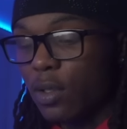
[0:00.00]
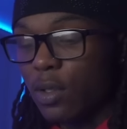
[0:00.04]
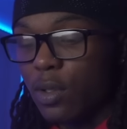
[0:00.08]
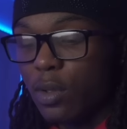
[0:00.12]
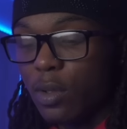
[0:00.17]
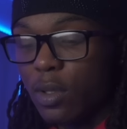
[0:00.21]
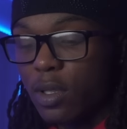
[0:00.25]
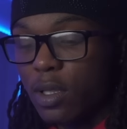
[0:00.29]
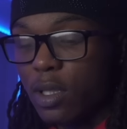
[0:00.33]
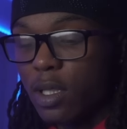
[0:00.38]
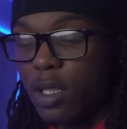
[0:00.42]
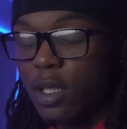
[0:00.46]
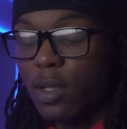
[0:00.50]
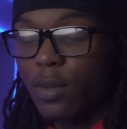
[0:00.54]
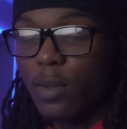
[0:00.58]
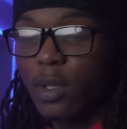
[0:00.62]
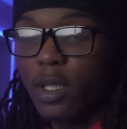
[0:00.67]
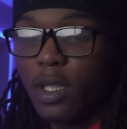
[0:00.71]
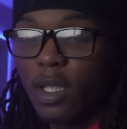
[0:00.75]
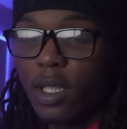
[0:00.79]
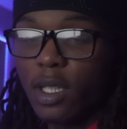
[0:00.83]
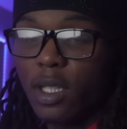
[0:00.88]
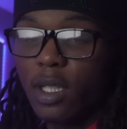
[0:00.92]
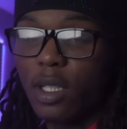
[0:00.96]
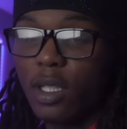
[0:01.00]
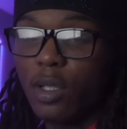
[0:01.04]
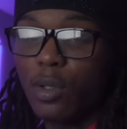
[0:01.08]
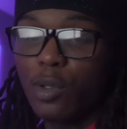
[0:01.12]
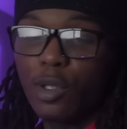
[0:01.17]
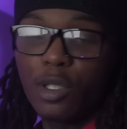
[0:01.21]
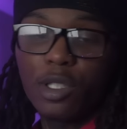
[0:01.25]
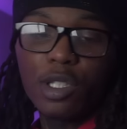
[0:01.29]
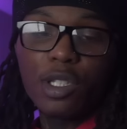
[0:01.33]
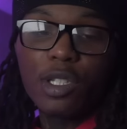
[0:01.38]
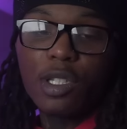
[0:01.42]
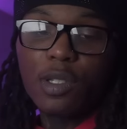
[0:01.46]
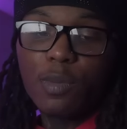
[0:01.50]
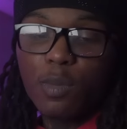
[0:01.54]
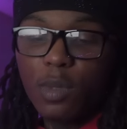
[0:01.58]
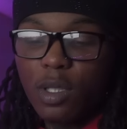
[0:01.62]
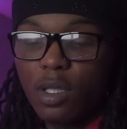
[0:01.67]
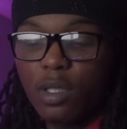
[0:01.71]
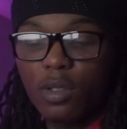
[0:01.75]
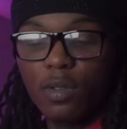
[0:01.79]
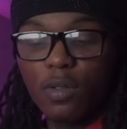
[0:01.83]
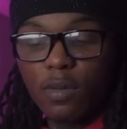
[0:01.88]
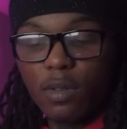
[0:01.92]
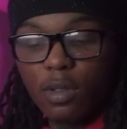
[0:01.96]
You know what I'm saying, with the gang or just me.
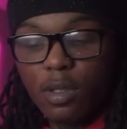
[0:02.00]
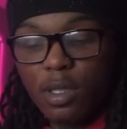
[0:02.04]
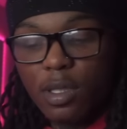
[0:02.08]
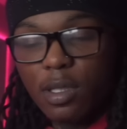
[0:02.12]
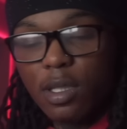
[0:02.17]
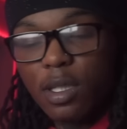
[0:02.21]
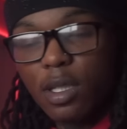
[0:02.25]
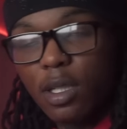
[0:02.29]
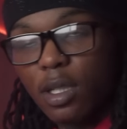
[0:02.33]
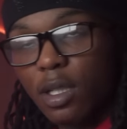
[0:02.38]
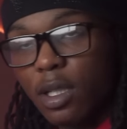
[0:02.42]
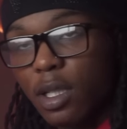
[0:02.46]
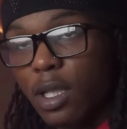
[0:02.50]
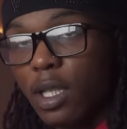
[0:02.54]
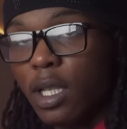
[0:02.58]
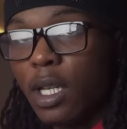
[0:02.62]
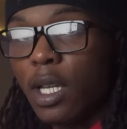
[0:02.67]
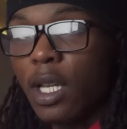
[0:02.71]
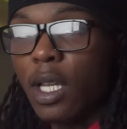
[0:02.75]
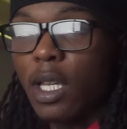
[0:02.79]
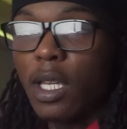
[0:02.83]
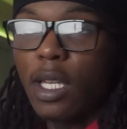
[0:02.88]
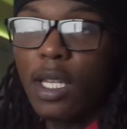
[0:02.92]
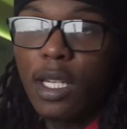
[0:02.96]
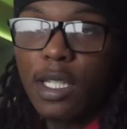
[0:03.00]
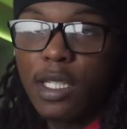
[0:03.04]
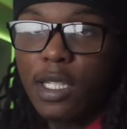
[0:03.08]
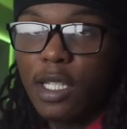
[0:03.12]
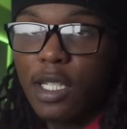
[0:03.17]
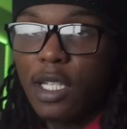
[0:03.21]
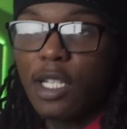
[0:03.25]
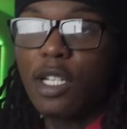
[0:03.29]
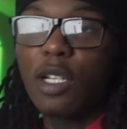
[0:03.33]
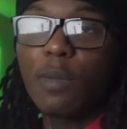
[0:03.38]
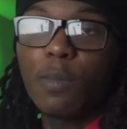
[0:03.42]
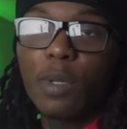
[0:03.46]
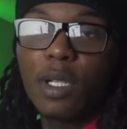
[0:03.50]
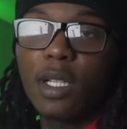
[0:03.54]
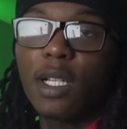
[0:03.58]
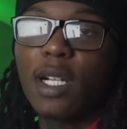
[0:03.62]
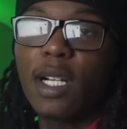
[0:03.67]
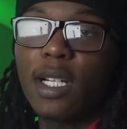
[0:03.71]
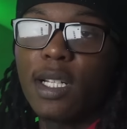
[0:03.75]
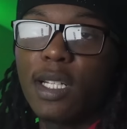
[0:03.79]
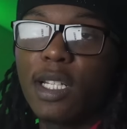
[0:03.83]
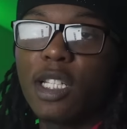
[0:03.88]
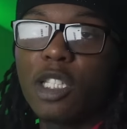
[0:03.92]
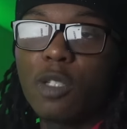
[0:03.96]
You know what I'm saying? It'll still be
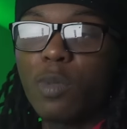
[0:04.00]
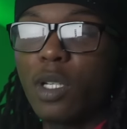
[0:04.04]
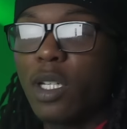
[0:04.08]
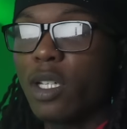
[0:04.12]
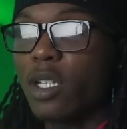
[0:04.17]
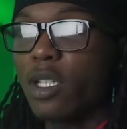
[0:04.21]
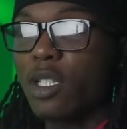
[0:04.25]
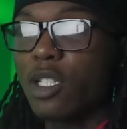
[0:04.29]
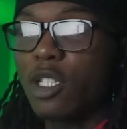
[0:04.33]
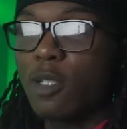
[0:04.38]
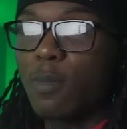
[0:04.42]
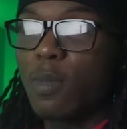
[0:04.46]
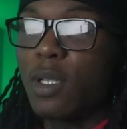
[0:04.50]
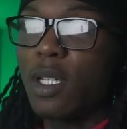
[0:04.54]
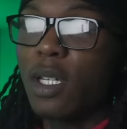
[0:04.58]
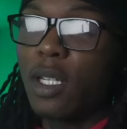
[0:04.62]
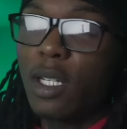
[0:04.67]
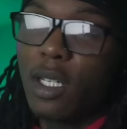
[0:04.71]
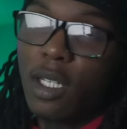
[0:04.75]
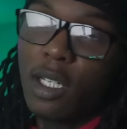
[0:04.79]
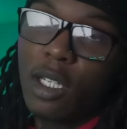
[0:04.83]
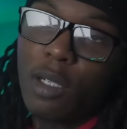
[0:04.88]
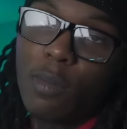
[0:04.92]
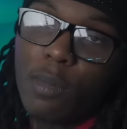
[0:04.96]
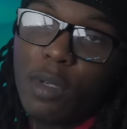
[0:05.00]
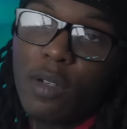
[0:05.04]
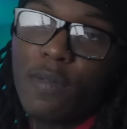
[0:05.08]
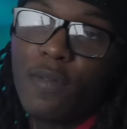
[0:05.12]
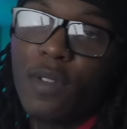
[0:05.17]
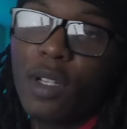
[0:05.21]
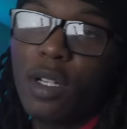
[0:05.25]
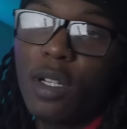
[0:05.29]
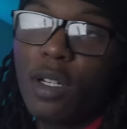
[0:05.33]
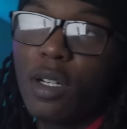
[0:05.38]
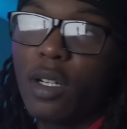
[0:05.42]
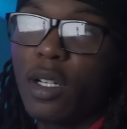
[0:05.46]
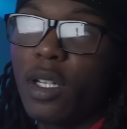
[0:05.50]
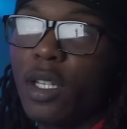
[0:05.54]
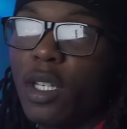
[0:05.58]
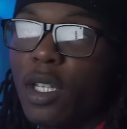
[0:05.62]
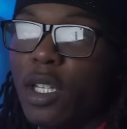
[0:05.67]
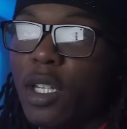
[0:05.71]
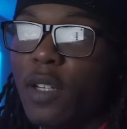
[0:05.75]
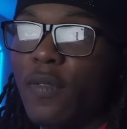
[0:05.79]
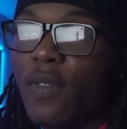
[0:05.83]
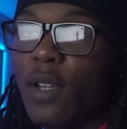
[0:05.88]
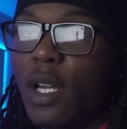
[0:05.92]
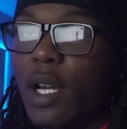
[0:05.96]
like this, but it'll just be at the end of my vlog. And
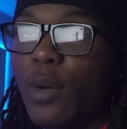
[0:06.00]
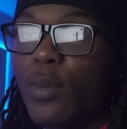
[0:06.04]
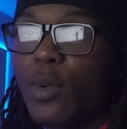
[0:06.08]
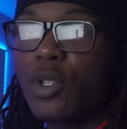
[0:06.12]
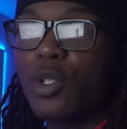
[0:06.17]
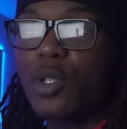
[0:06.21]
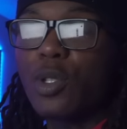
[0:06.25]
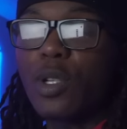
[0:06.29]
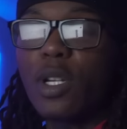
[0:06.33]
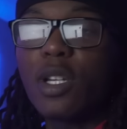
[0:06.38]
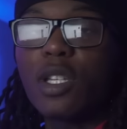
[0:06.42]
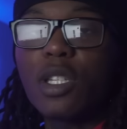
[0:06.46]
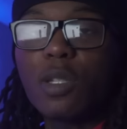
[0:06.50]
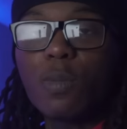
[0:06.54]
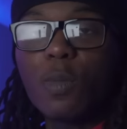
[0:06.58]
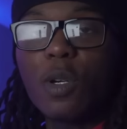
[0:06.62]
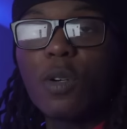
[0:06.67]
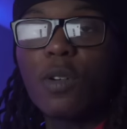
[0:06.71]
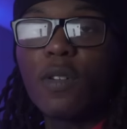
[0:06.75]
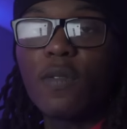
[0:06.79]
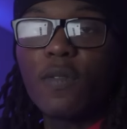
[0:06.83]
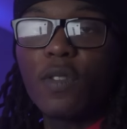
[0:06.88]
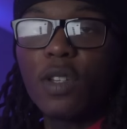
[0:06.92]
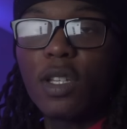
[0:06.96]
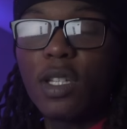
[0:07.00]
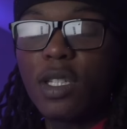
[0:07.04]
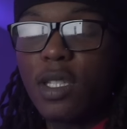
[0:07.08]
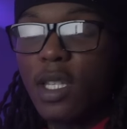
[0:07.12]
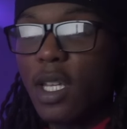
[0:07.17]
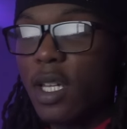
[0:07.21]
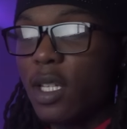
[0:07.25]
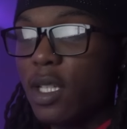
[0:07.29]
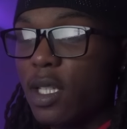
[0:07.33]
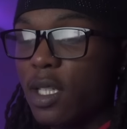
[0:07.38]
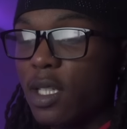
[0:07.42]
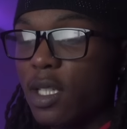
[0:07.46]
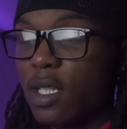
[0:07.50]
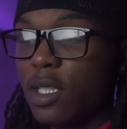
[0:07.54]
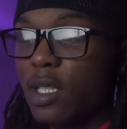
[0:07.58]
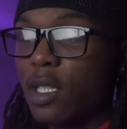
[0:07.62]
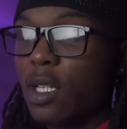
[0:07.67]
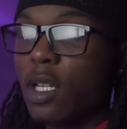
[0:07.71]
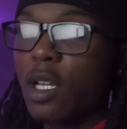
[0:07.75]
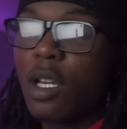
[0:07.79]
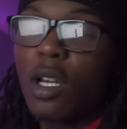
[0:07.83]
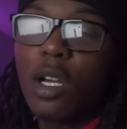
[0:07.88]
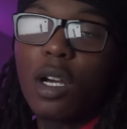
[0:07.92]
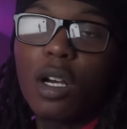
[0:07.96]
then if y'all want straight smoking vids like this,
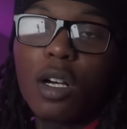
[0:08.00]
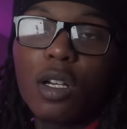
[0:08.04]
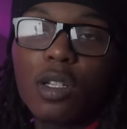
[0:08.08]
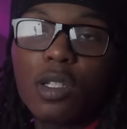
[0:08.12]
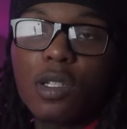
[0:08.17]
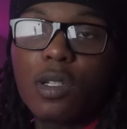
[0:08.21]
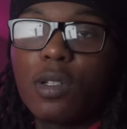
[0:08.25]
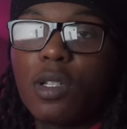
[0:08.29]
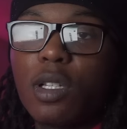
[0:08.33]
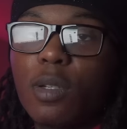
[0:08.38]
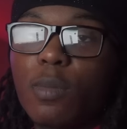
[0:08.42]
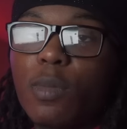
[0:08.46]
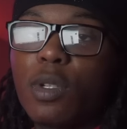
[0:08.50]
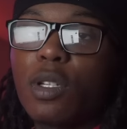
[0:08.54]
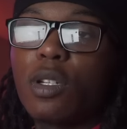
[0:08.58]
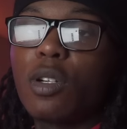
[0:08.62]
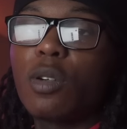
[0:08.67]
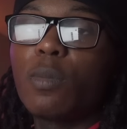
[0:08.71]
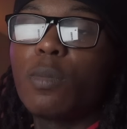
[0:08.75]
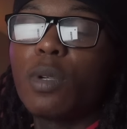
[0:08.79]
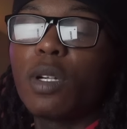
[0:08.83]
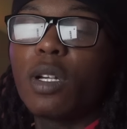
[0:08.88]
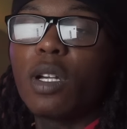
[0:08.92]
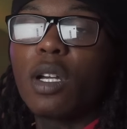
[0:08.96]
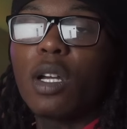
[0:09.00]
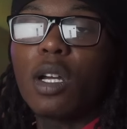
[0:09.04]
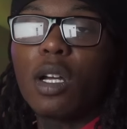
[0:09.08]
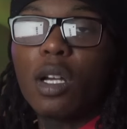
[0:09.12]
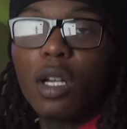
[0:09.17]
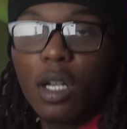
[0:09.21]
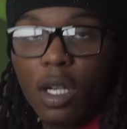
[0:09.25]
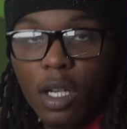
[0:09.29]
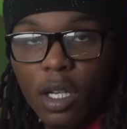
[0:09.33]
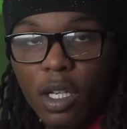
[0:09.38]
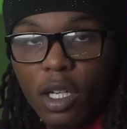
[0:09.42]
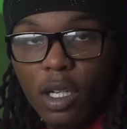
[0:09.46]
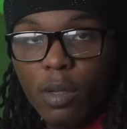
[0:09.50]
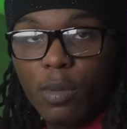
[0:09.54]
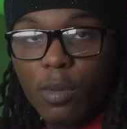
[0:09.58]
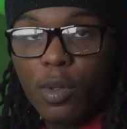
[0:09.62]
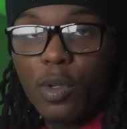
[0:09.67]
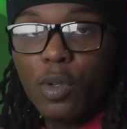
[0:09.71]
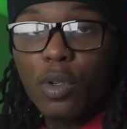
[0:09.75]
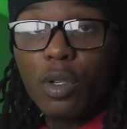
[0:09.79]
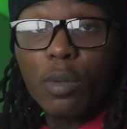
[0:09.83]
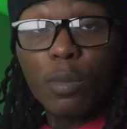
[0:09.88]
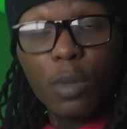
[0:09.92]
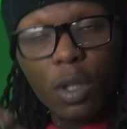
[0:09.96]
also let me know. But I am
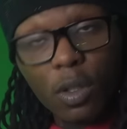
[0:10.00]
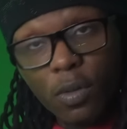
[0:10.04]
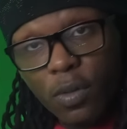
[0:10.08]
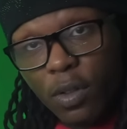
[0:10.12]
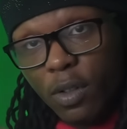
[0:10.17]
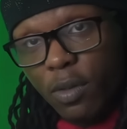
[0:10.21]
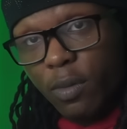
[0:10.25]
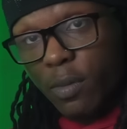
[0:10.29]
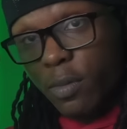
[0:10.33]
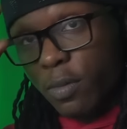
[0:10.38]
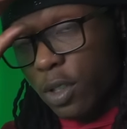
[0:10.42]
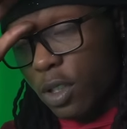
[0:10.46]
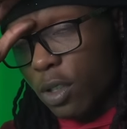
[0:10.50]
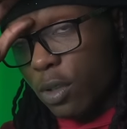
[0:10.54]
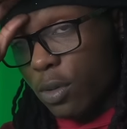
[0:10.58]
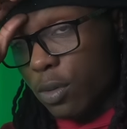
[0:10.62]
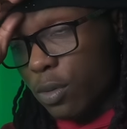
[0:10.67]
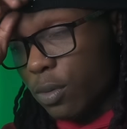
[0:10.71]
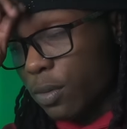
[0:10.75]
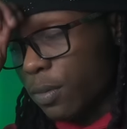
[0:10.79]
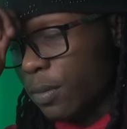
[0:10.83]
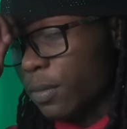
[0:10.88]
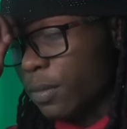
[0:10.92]
doing both of them, so.